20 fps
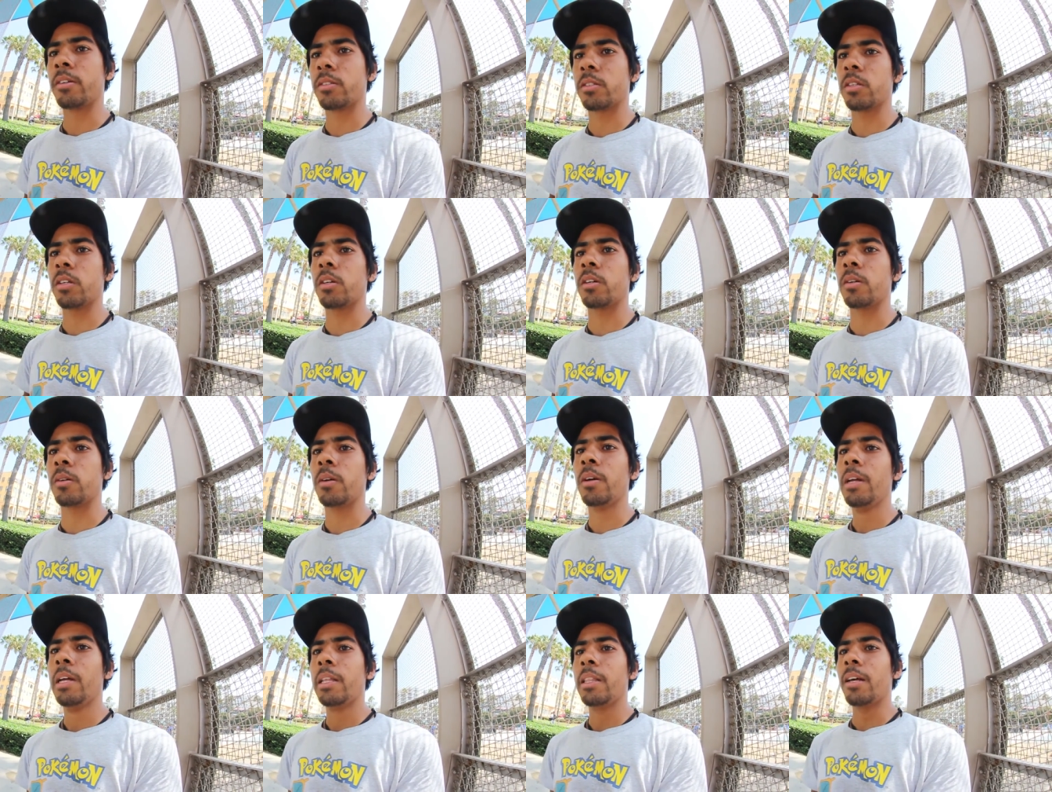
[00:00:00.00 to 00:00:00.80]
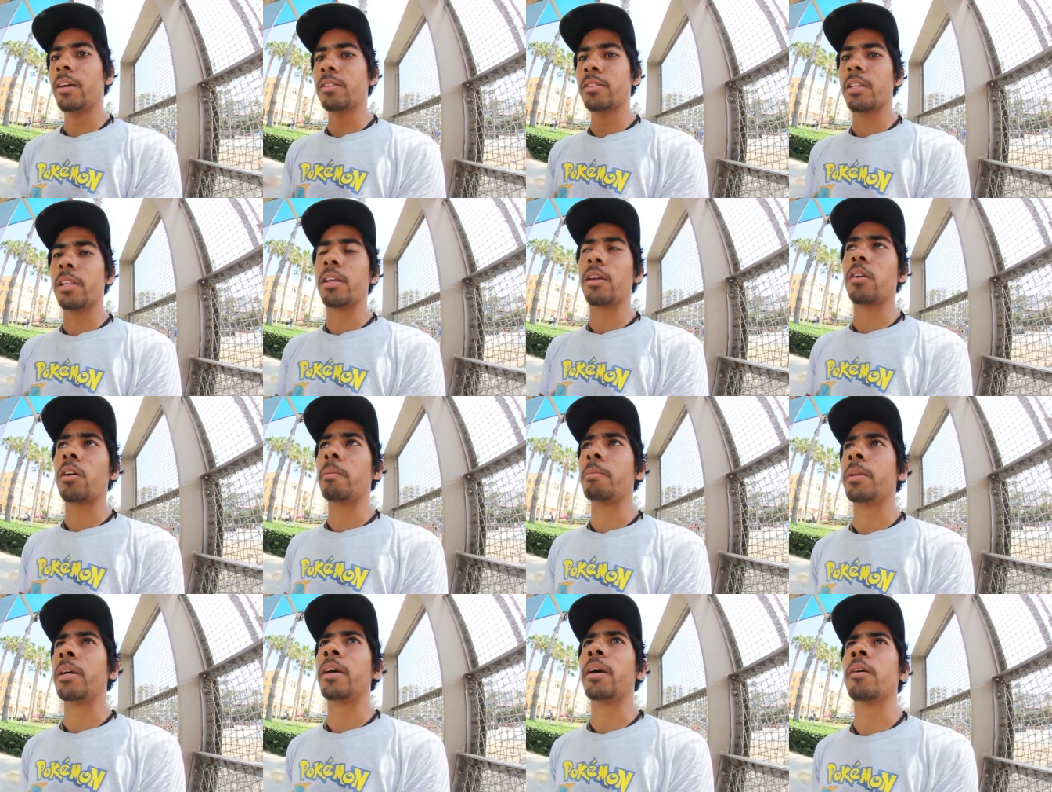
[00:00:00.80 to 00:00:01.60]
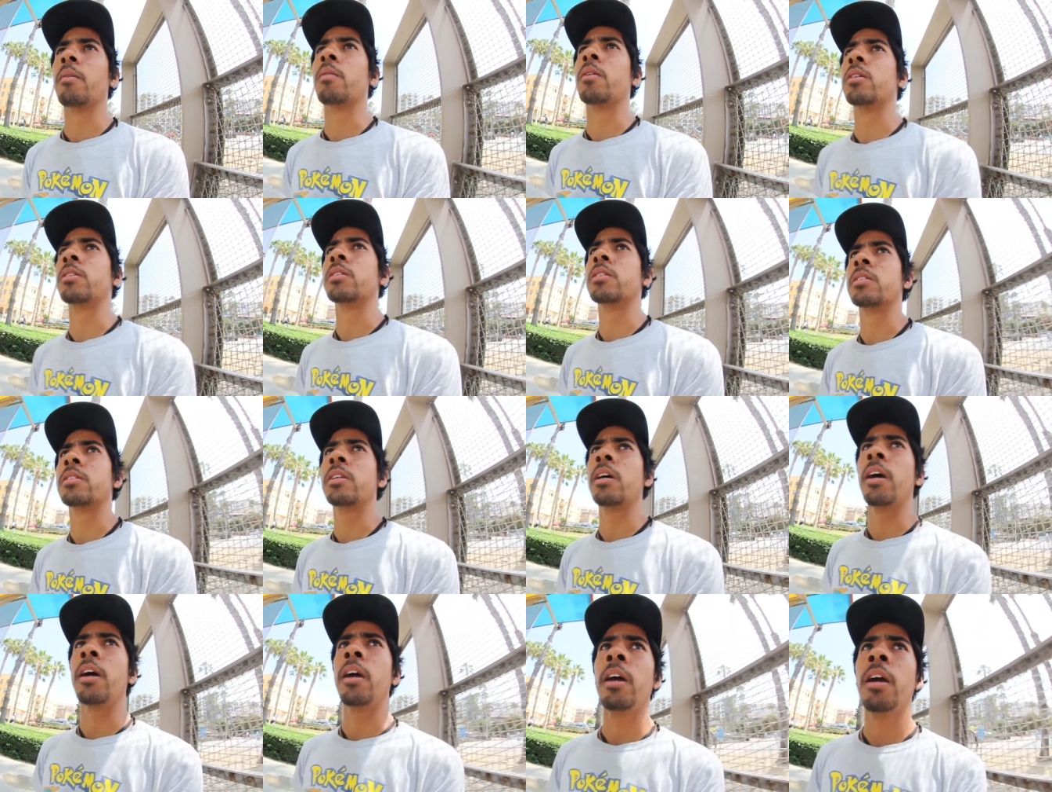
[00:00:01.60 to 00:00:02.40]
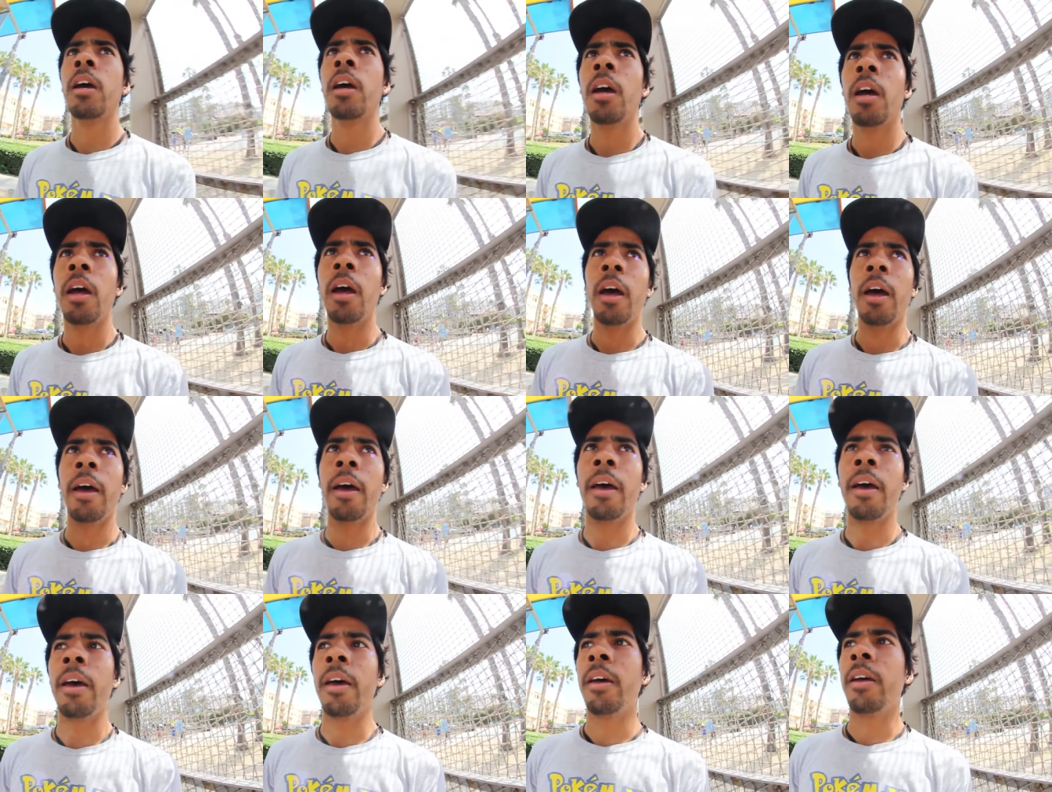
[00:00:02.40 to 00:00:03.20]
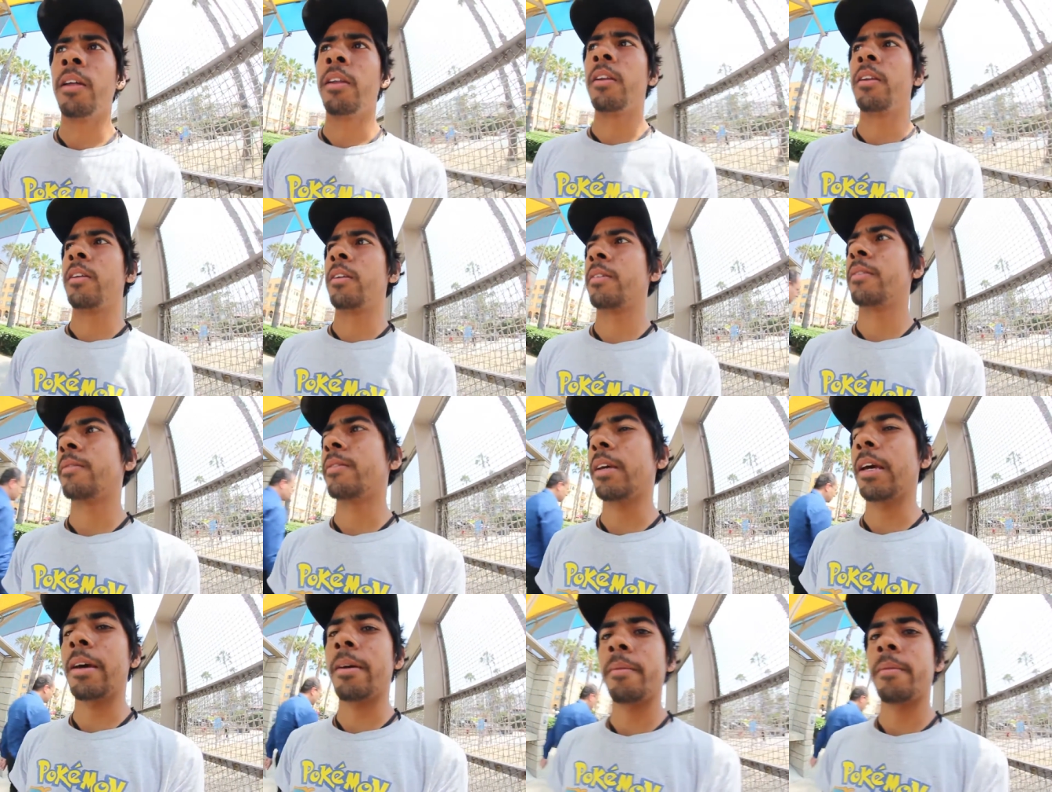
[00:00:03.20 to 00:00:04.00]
So that was a little update I wanted to say. And yeah,